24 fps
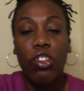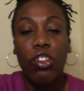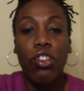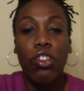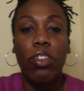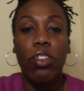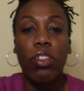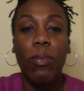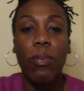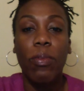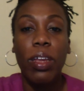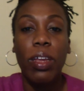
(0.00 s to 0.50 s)

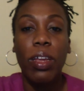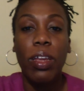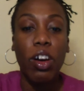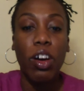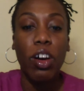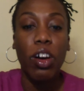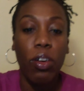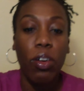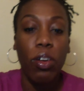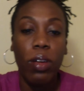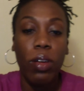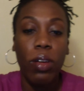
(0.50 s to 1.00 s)
so that they
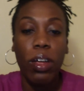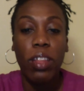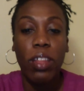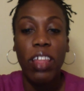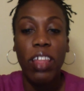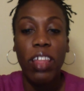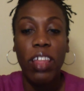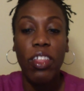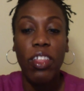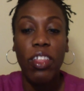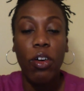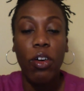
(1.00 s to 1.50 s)
know
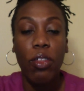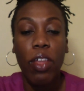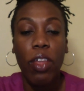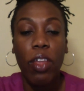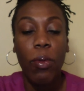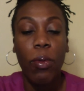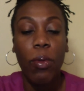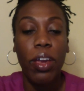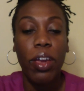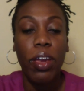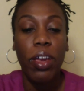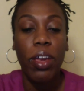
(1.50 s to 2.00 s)

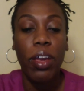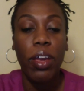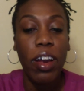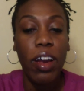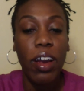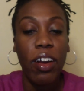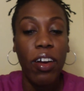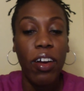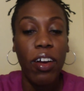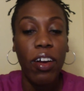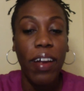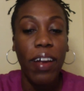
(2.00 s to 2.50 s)
that we're
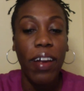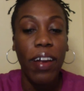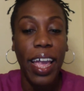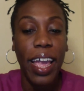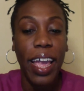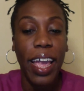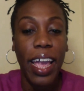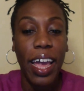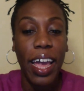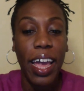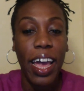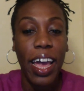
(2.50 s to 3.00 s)
here
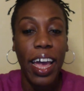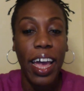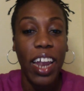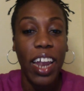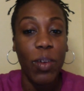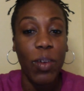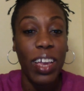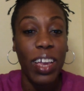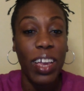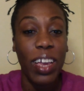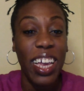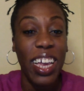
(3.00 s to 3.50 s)

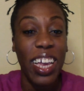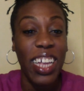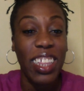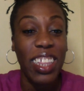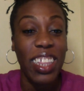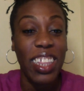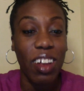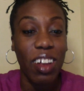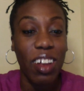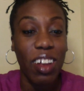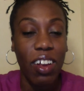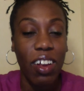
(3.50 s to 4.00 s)
and we can
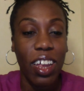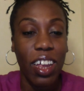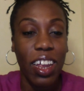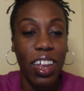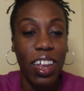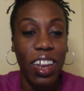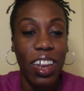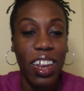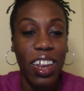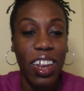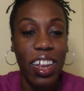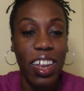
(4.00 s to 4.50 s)
get started.
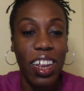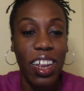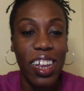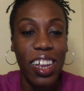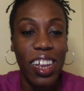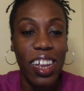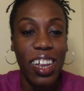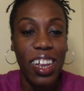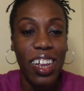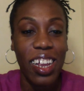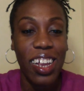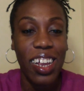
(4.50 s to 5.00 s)
Hi,
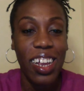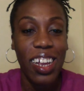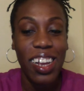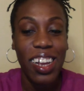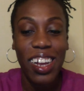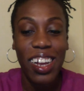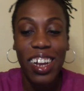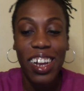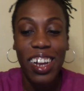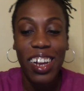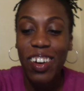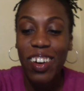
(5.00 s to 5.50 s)
everyone.